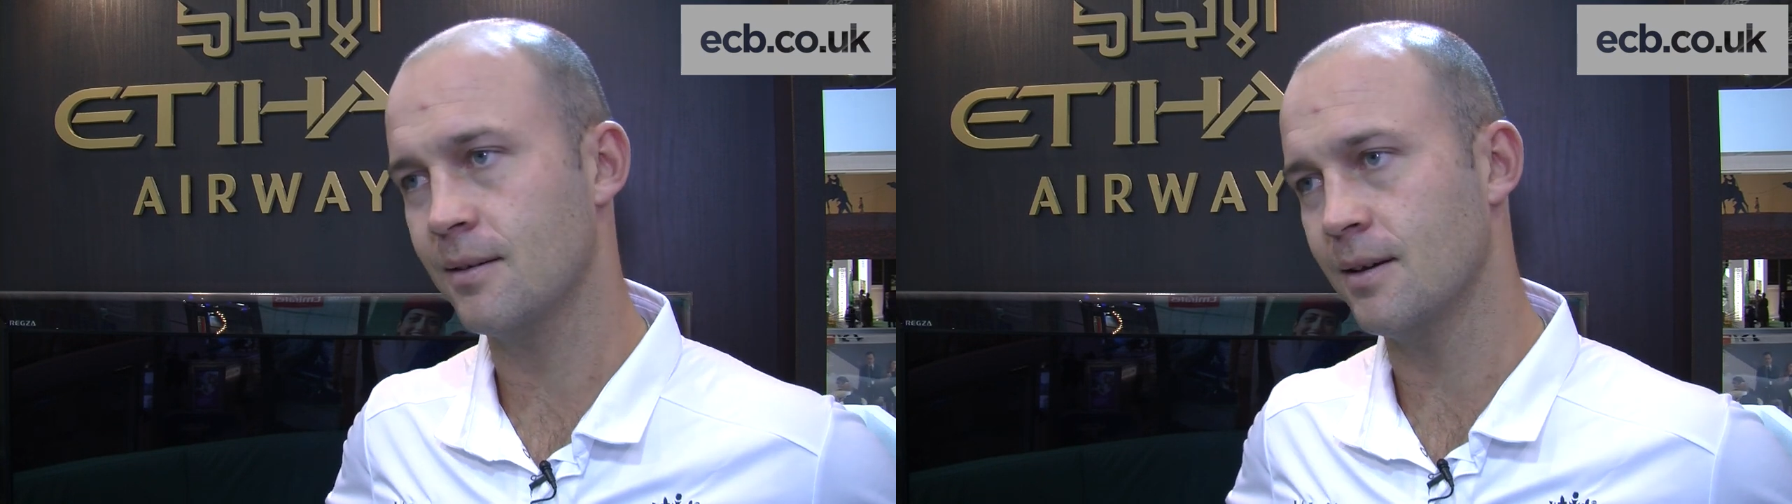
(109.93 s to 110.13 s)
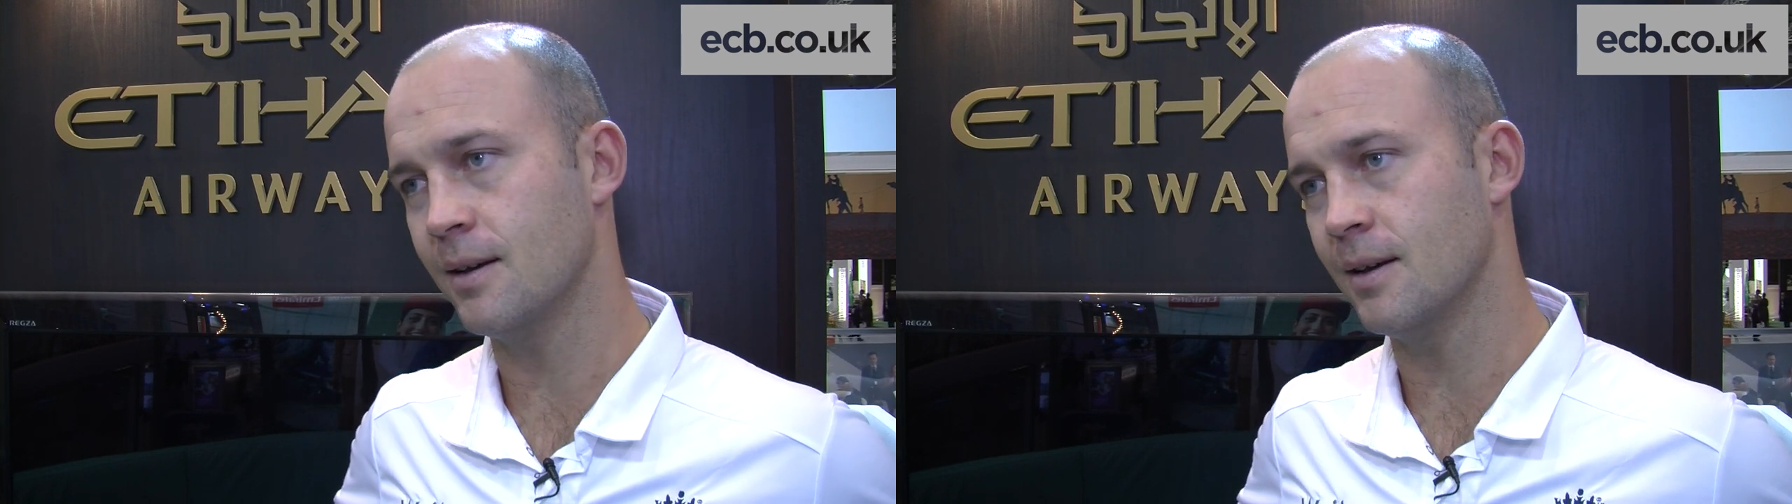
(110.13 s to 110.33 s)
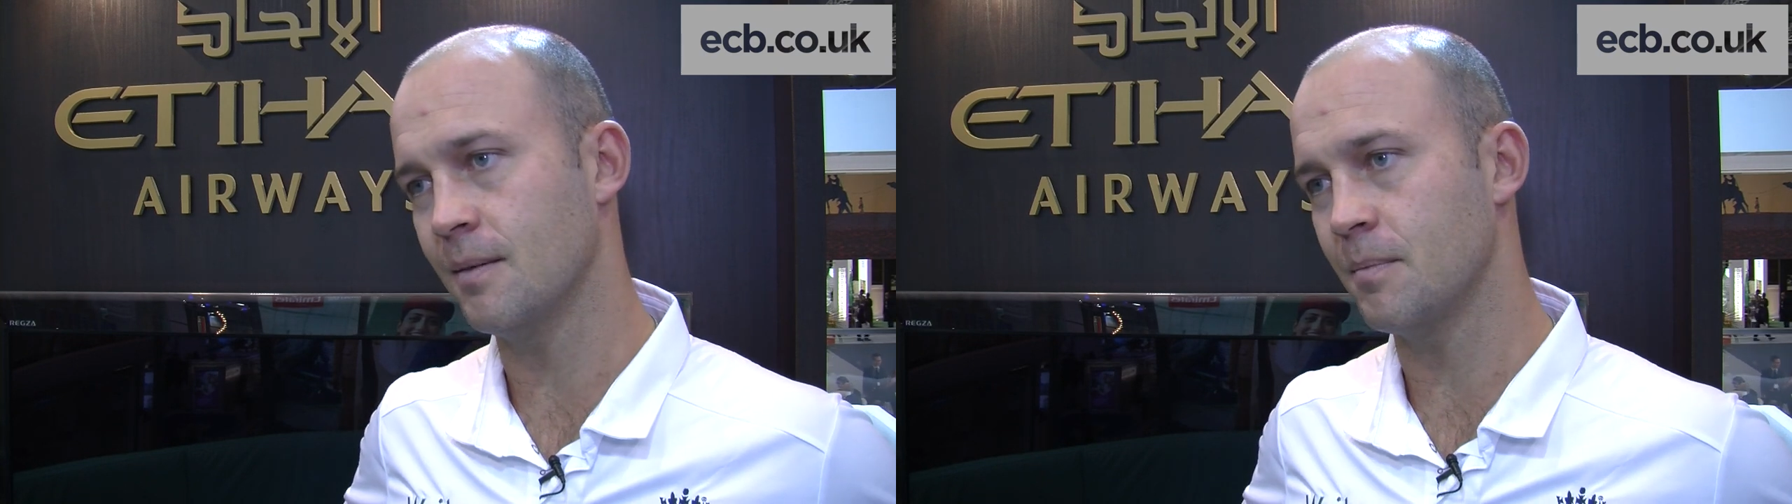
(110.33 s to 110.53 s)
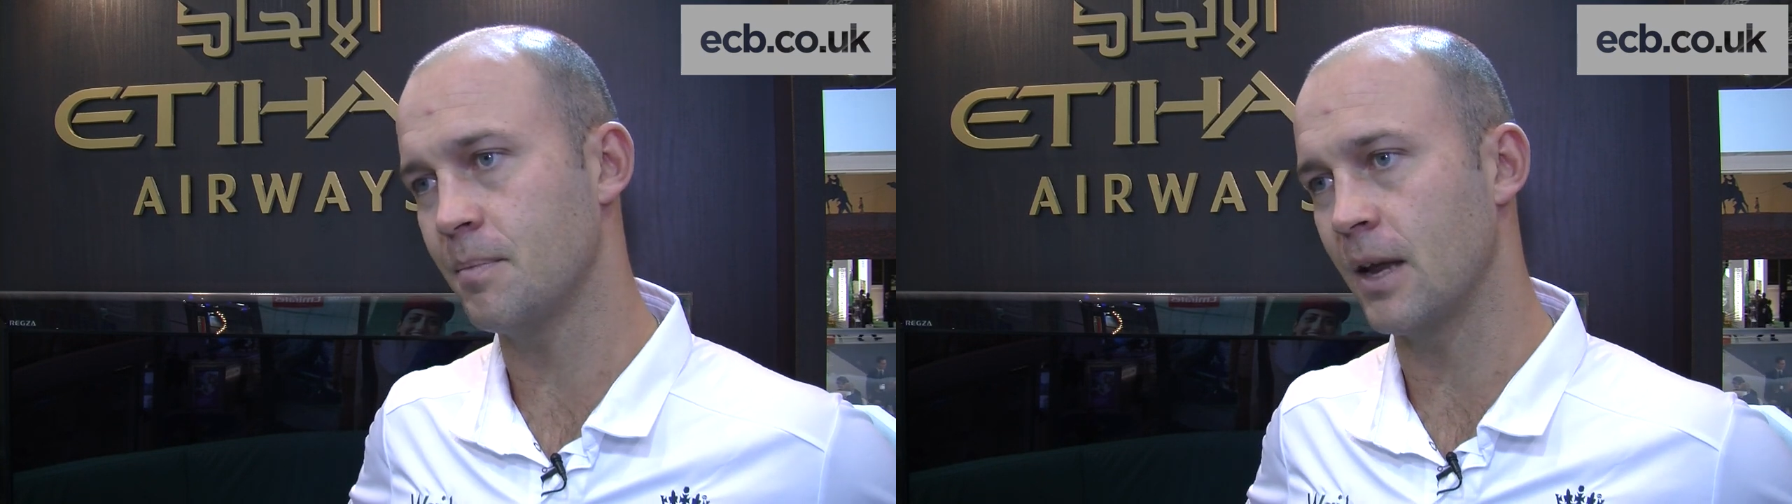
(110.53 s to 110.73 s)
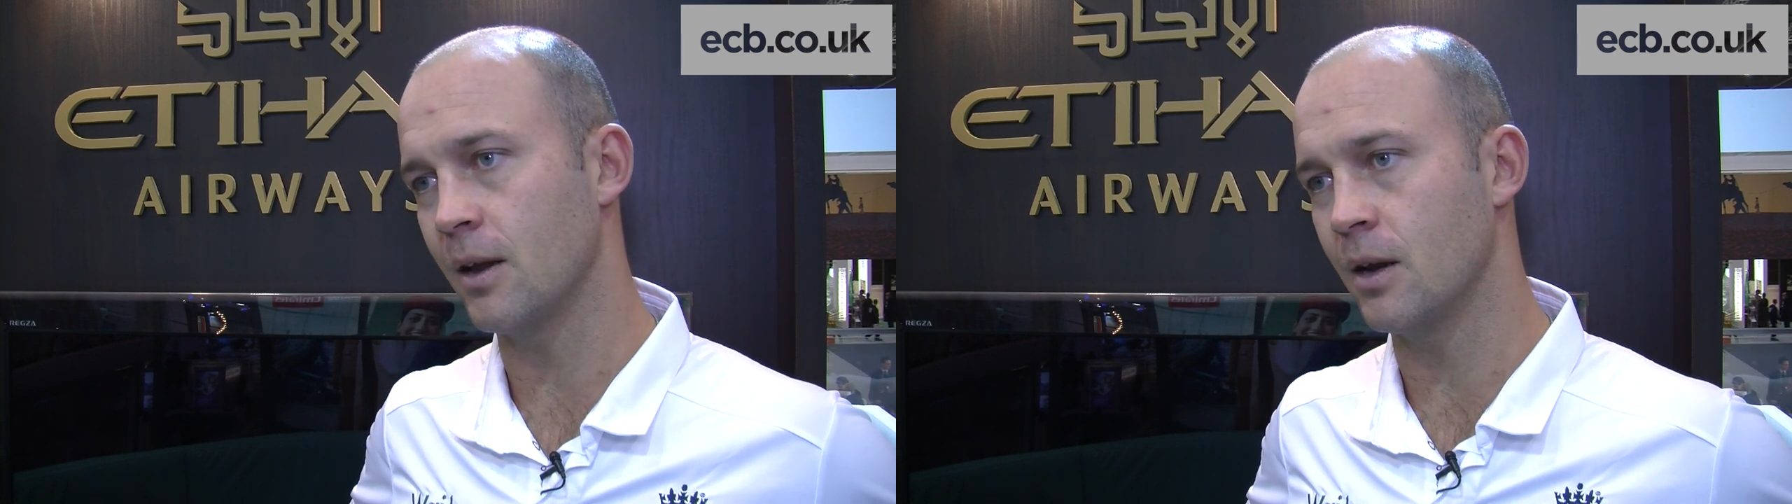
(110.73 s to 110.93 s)
um,
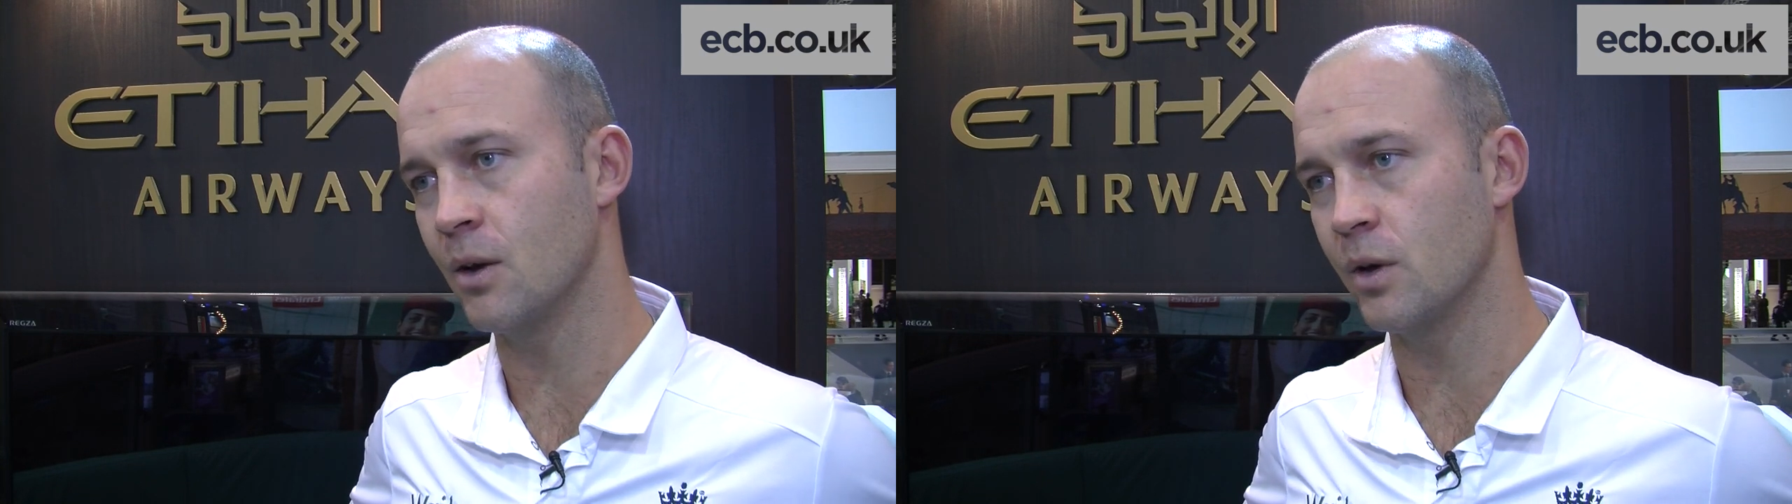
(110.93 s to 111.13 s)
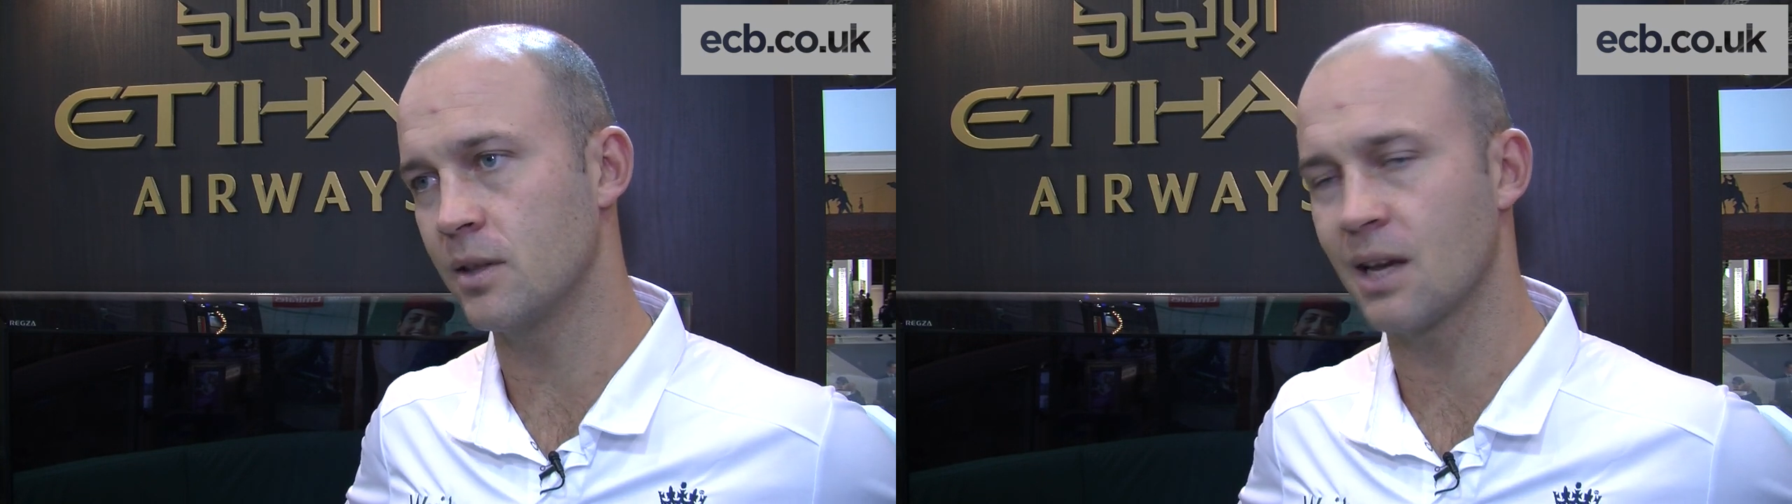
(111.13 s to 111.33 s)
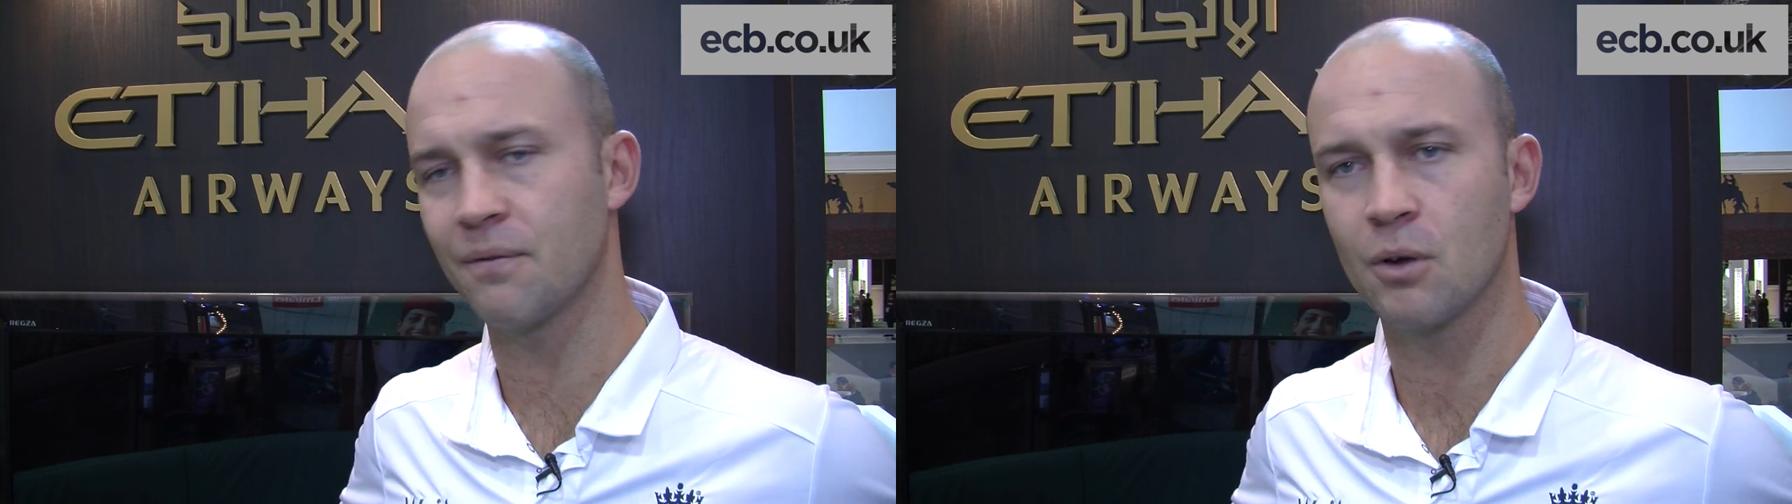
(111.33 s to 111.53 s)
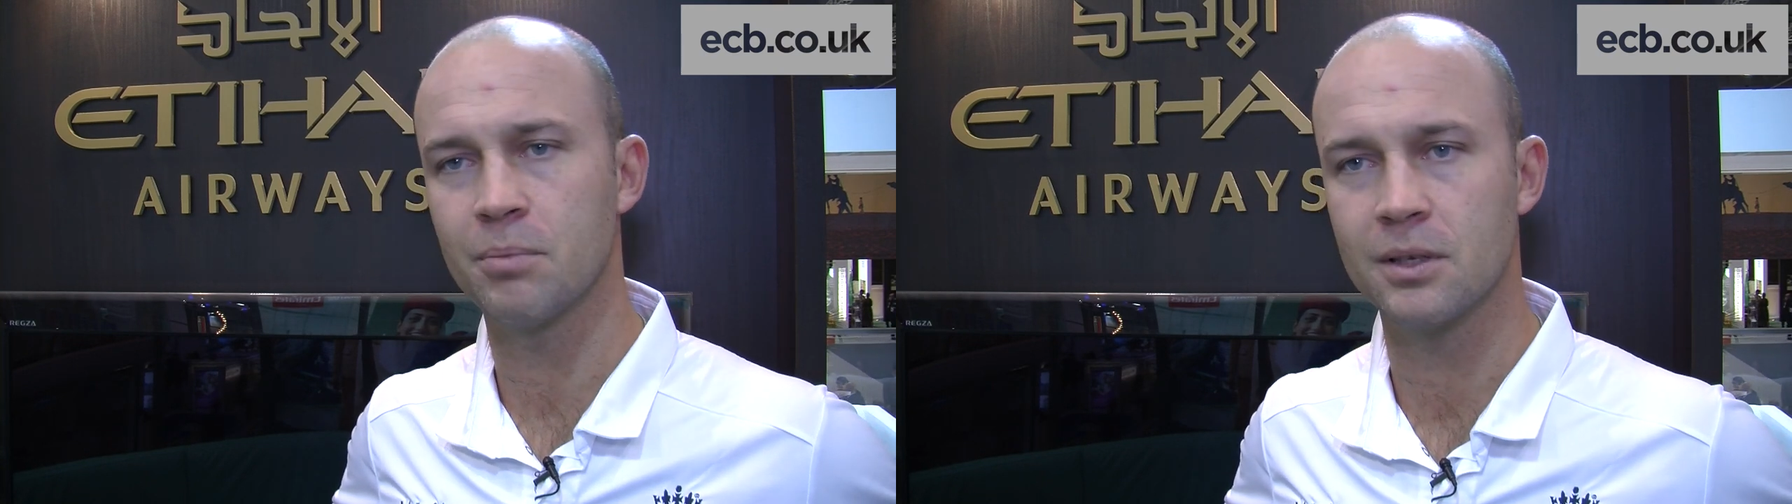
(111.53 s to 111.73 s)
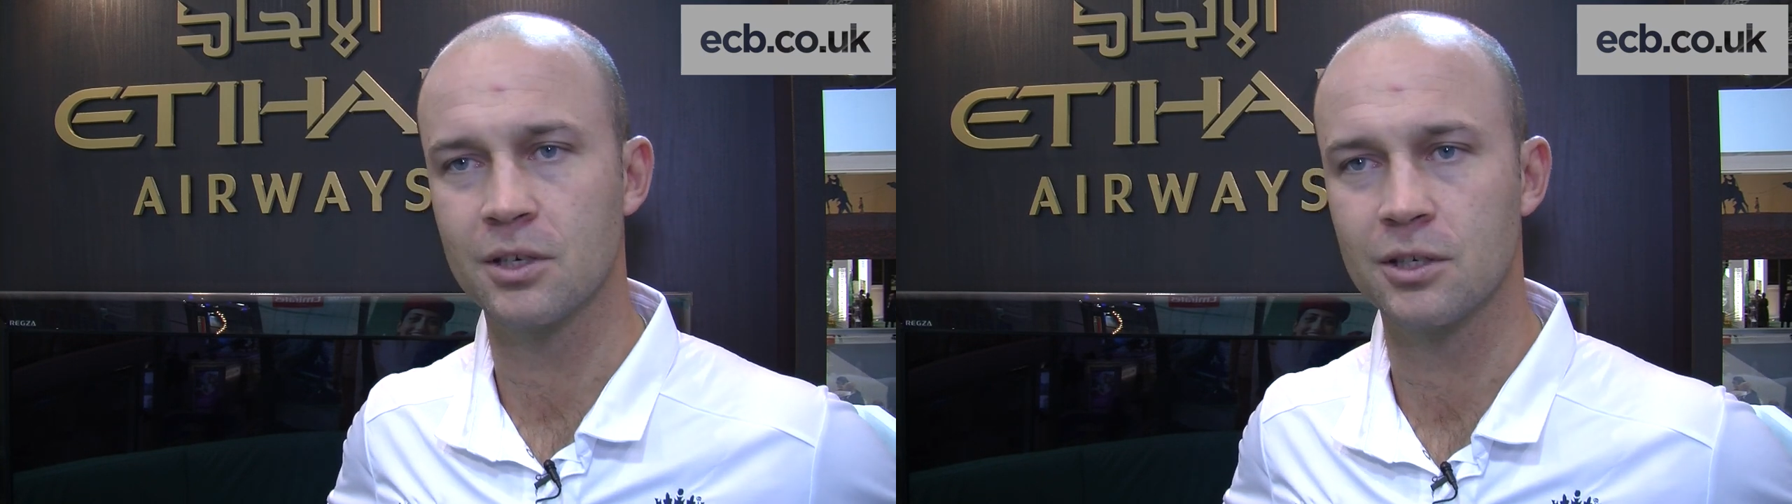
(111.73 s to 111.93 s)
and, and always tough
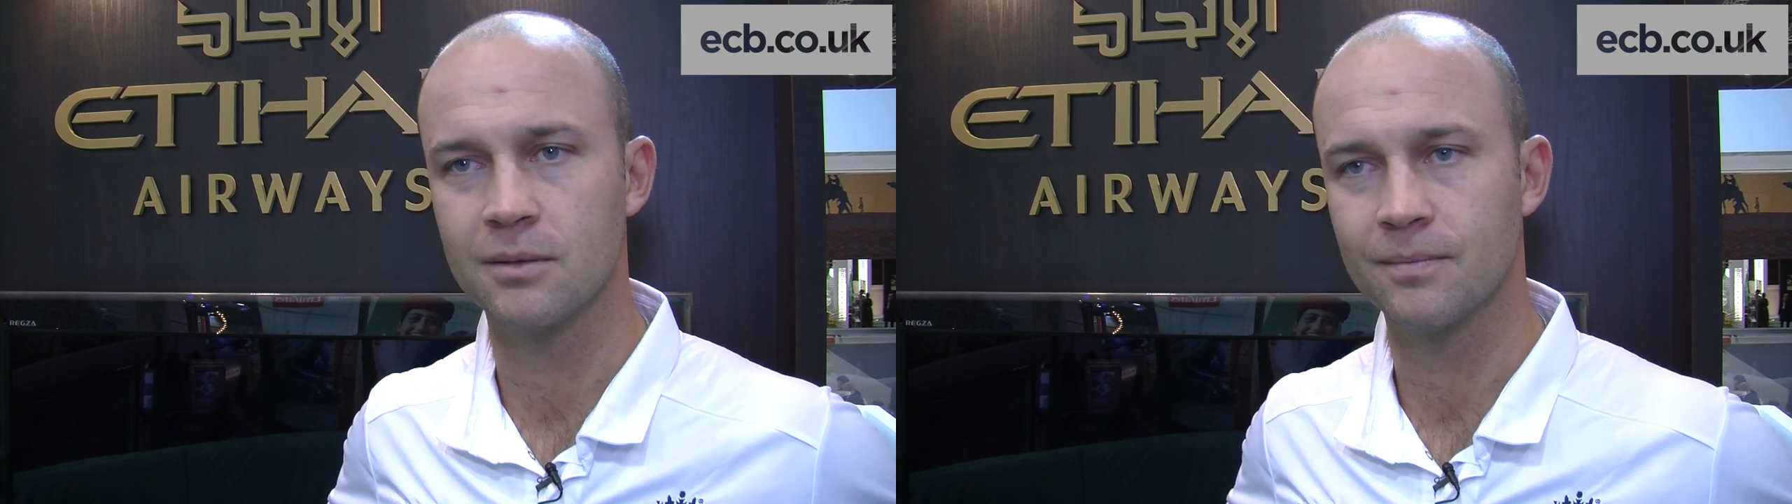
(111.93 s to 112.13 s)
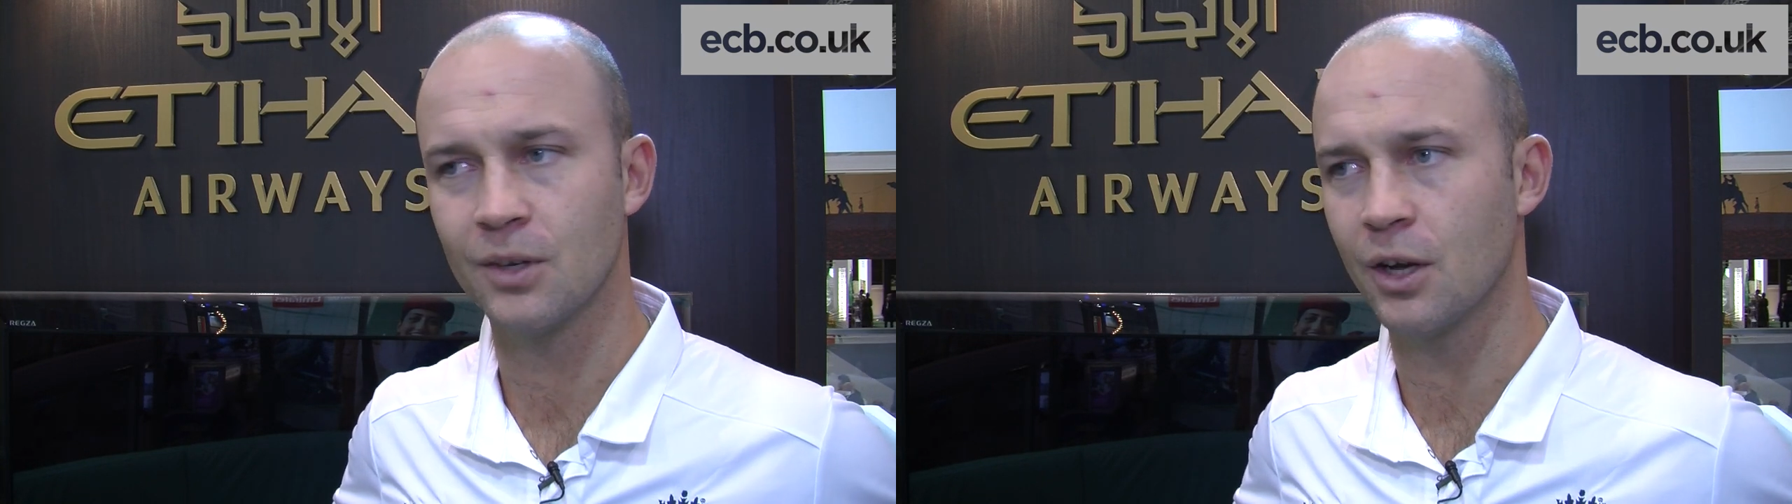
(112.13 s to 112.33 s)
competition.